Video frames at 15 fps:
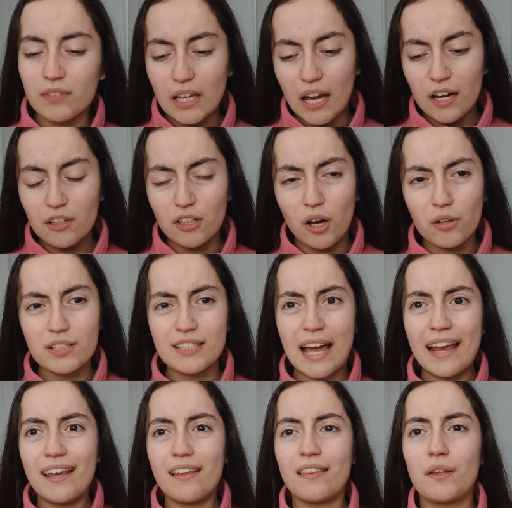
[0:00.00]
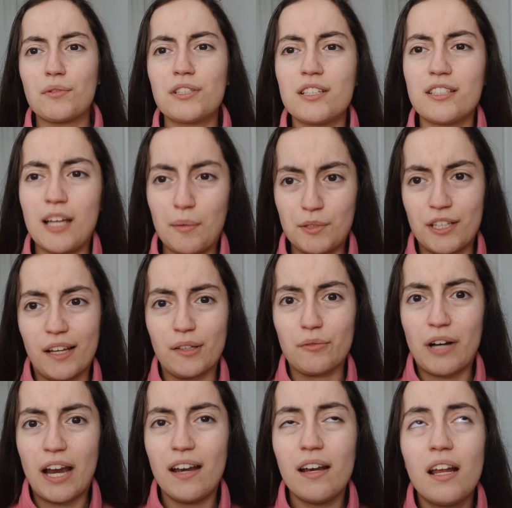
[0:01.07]
I don't know, because there was a subject,
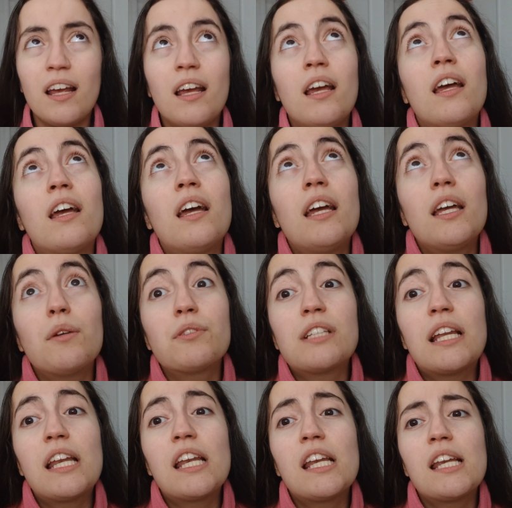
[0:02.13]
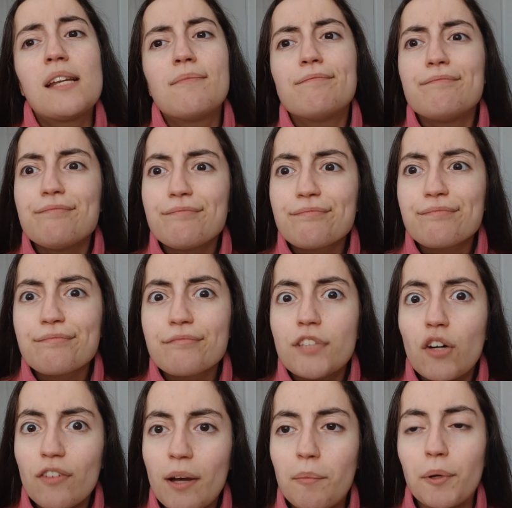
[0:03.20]
right? It was in
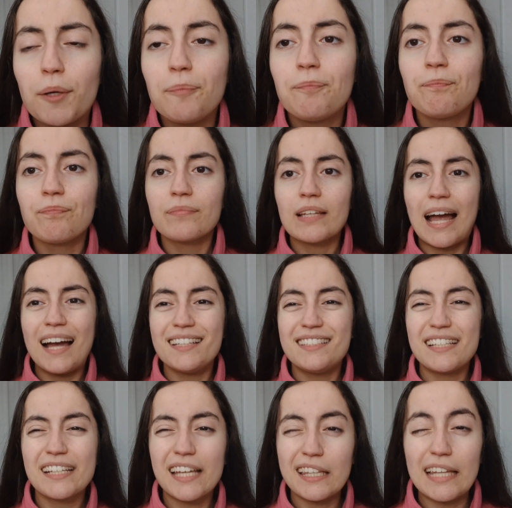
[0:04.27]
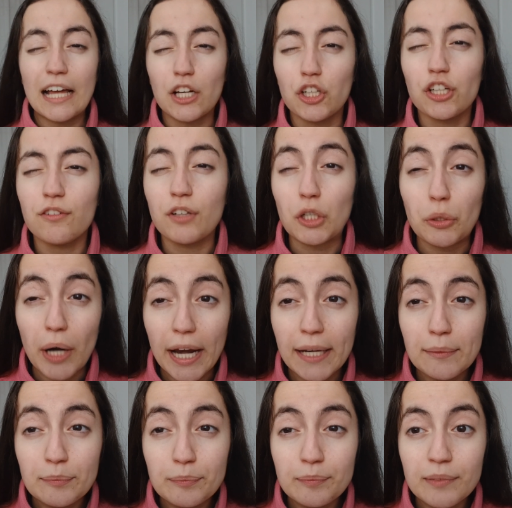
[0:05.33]
November. I didn't get that good of a
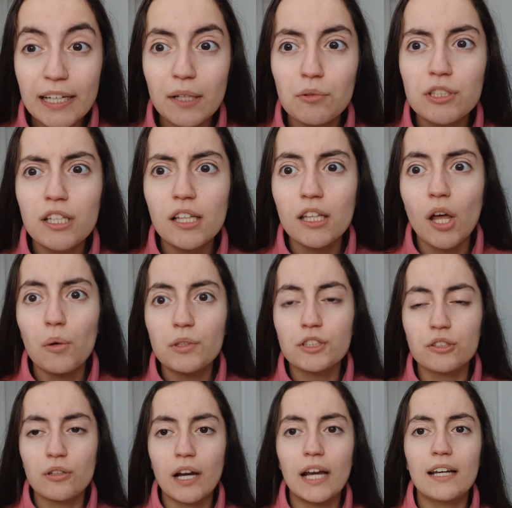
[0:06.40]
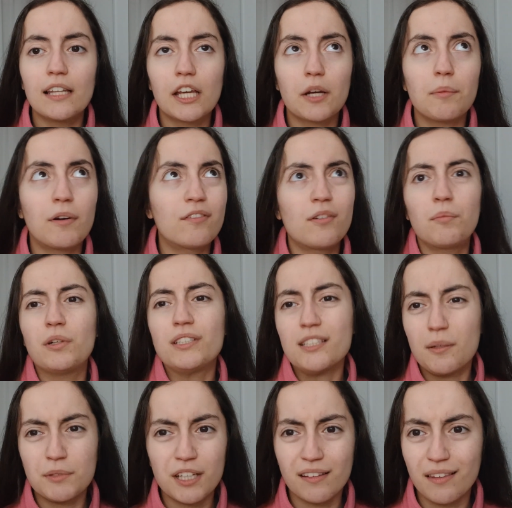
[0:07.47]
grade. Like, it was the lowest grade. Like, apart from one
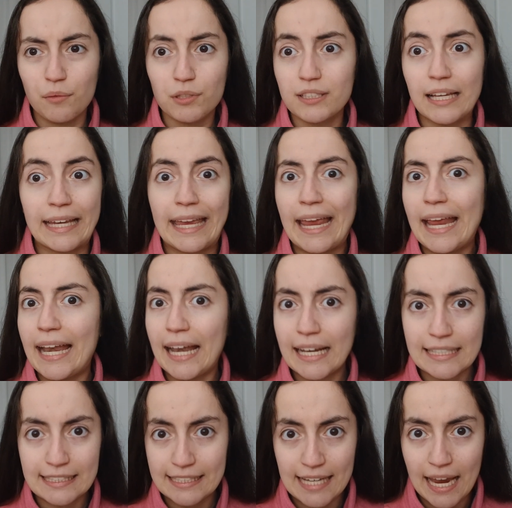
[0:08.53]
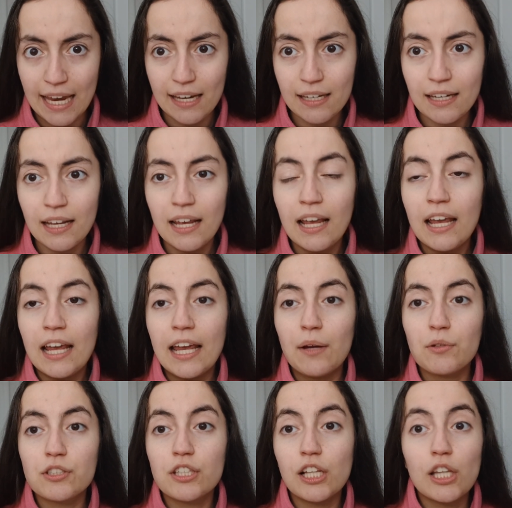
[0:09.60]
subject that was, like, insane, it
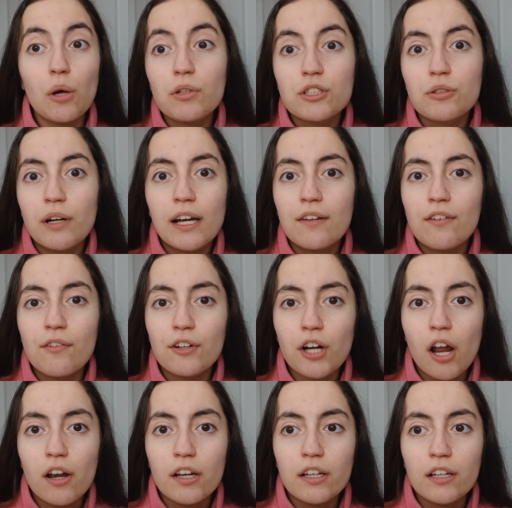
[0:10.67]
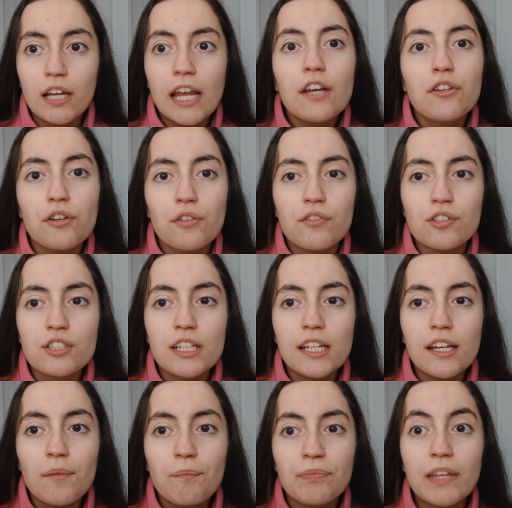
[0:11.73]
was the lowest grade I've ever gotten in
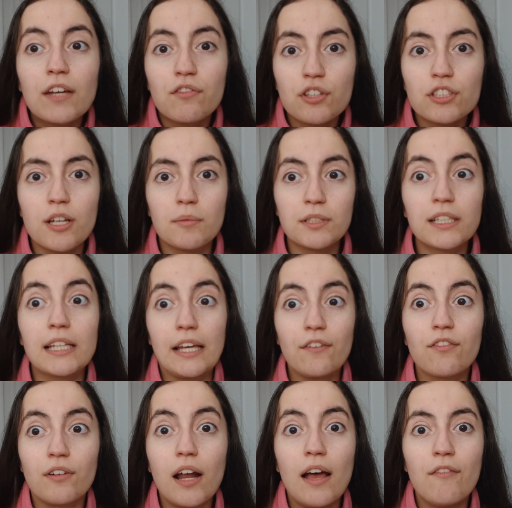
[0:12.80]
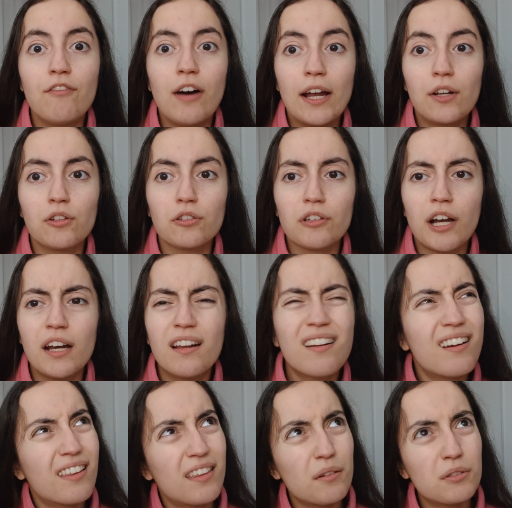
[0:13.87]
university. Like, for a subject, like, for a final grade.
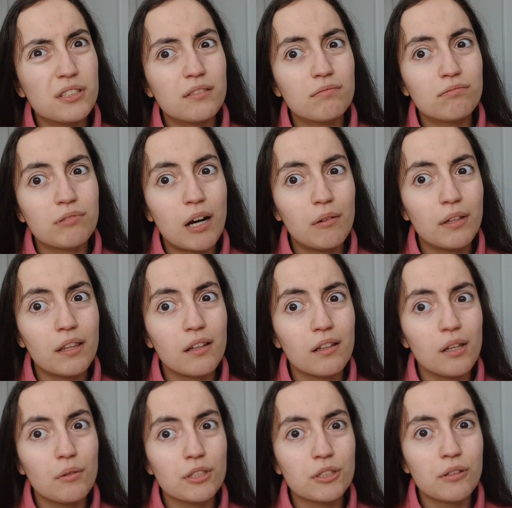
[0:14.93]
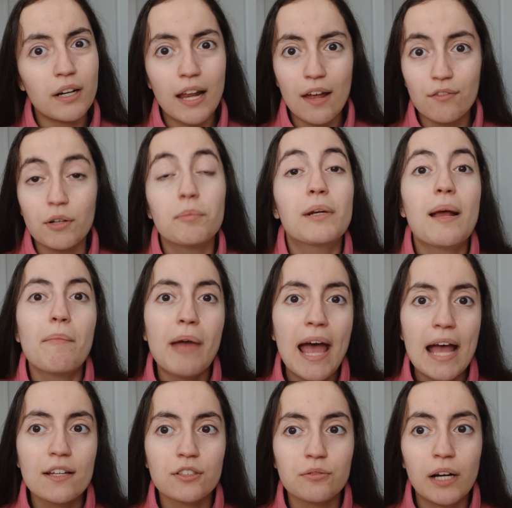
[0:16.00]
I think it was probably the lowest grade ever. But I
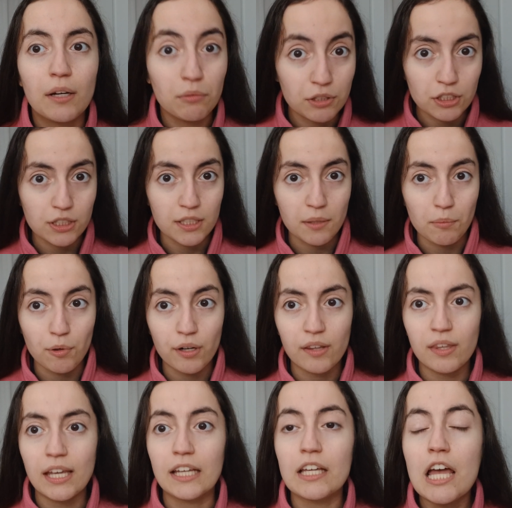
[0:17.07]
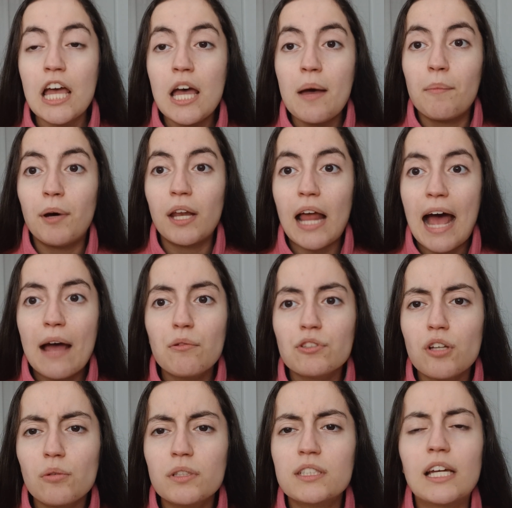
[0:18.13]
passed, right? Which is the important thing. But I
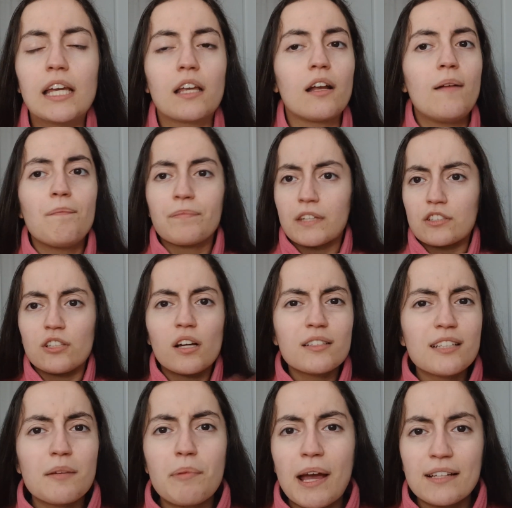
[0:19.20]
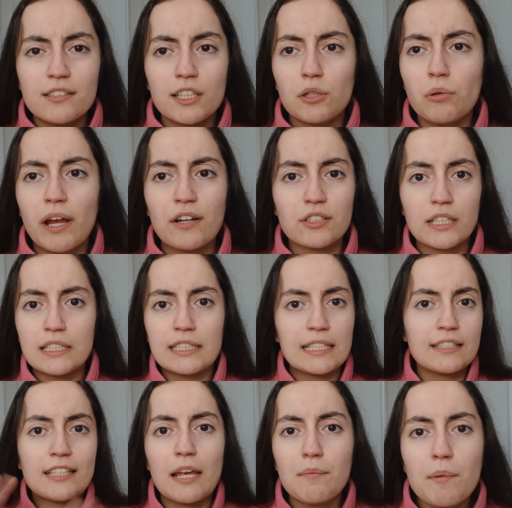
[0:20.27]
was always like, as long as I pass, like, who cares? It's the
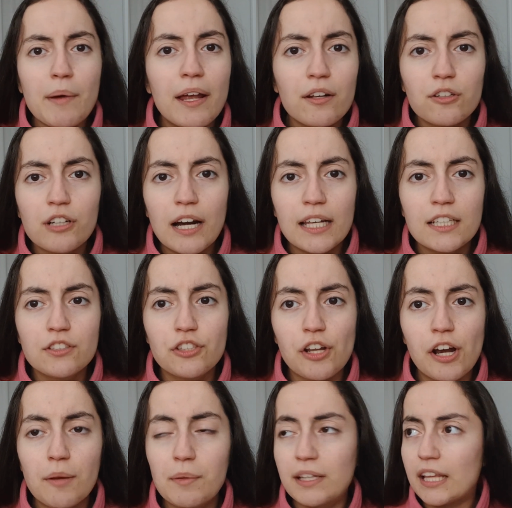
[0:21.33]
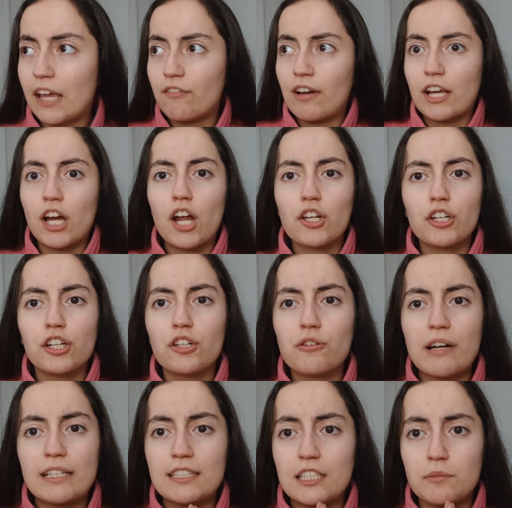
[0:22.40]
same amount of credits, you know what I mean? If I got good
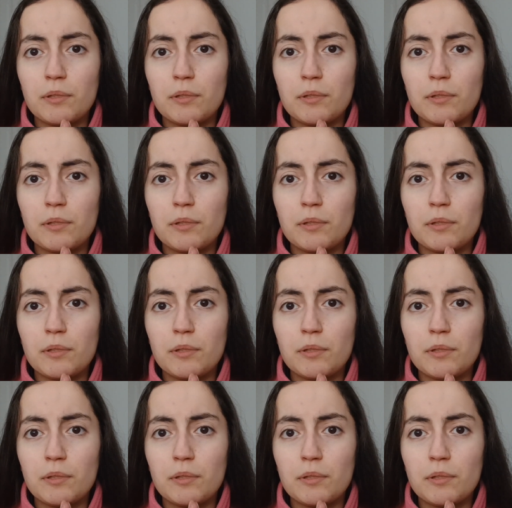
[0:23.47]
grades, it's